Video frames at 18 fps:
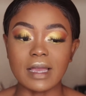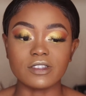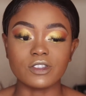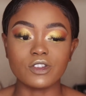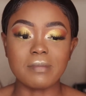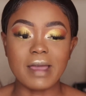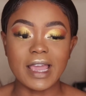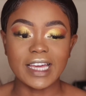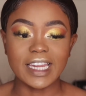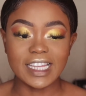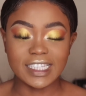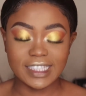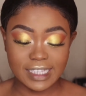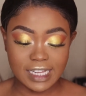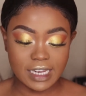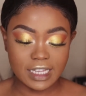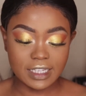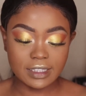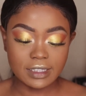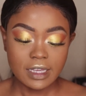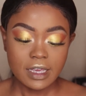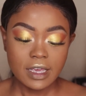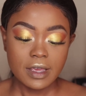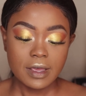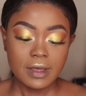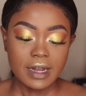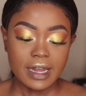To my crusty
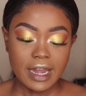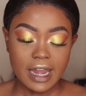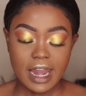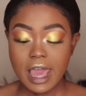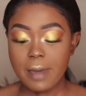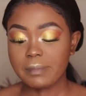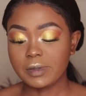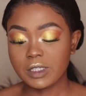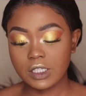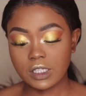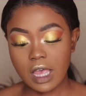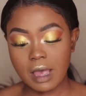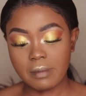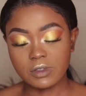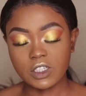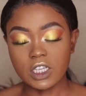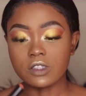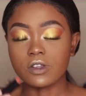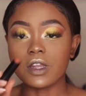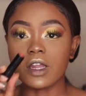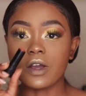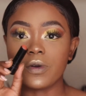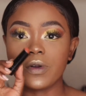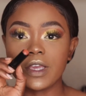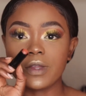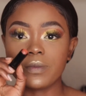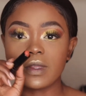lips, I'm just gonna
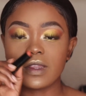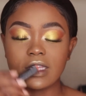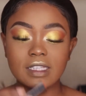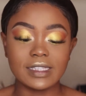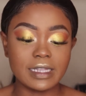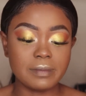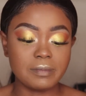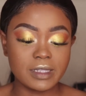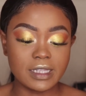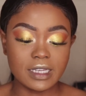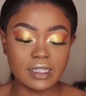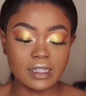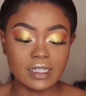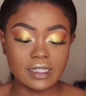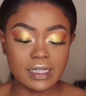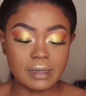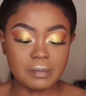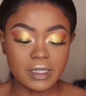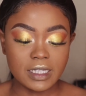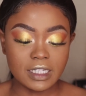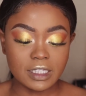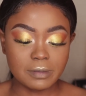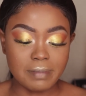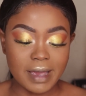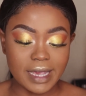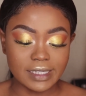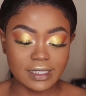go in with this lipstick. This lipstick
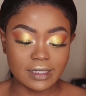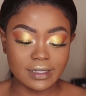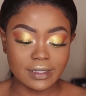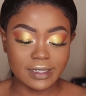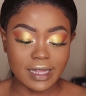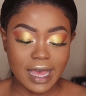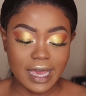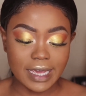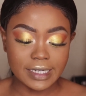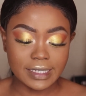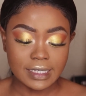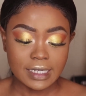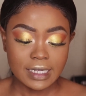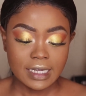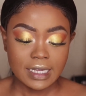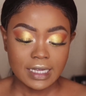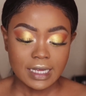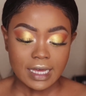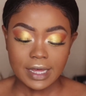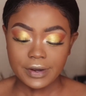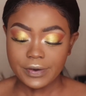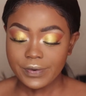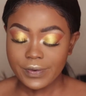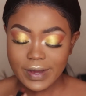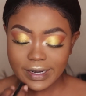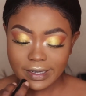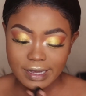is by Design. I
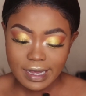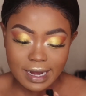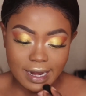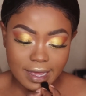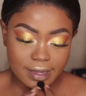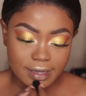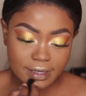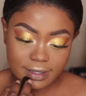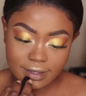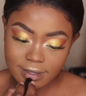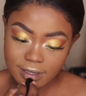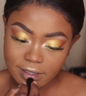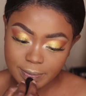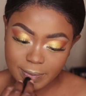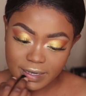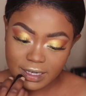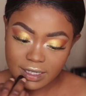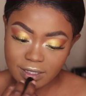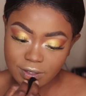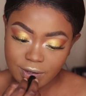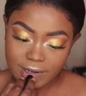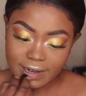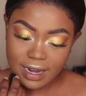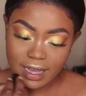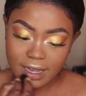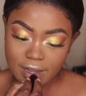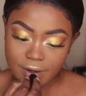don't know what color is this, but it's
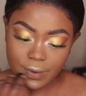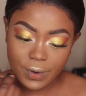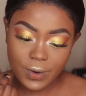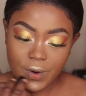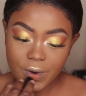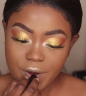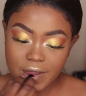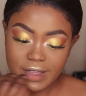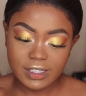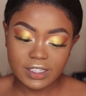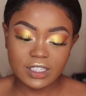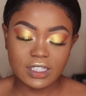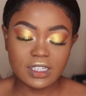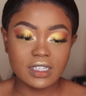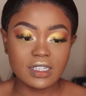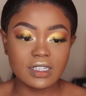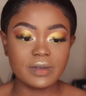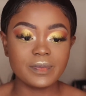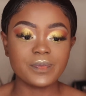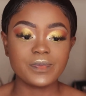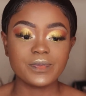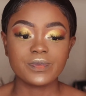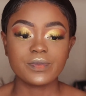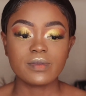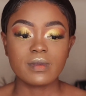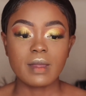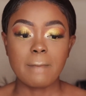got like an orangey
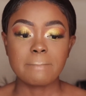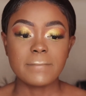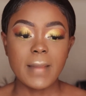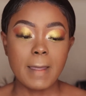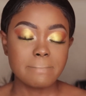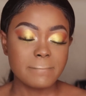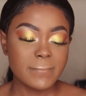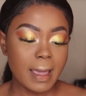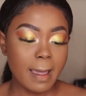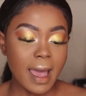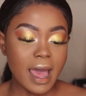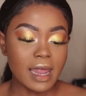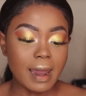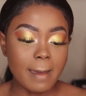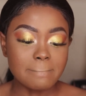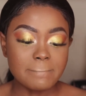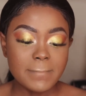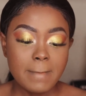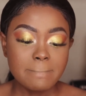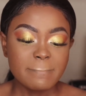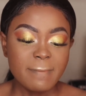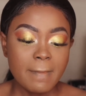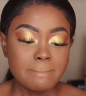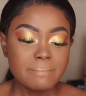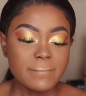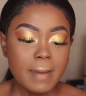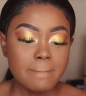color,
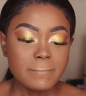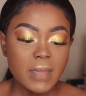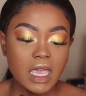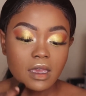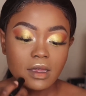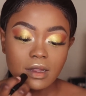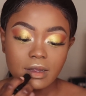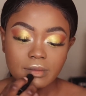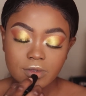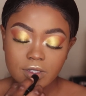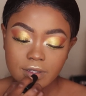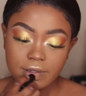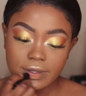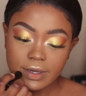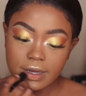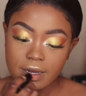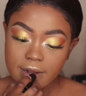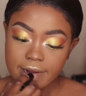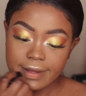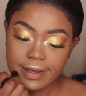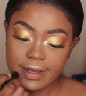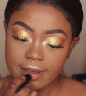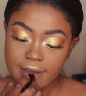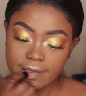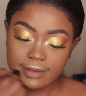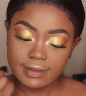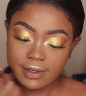and I'm just gonna
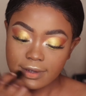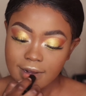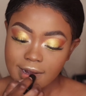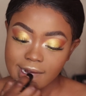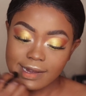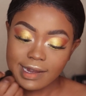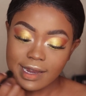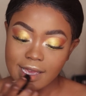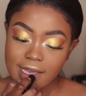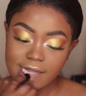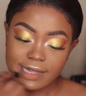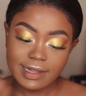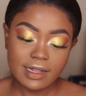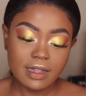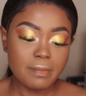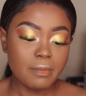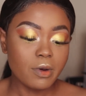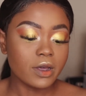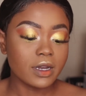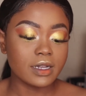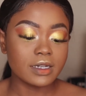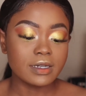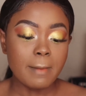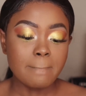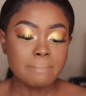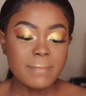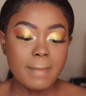like lightly put
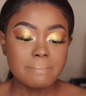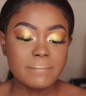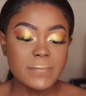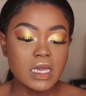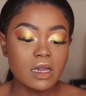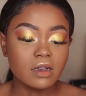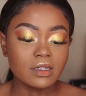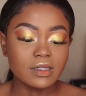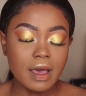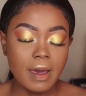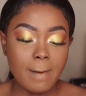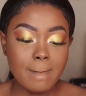it because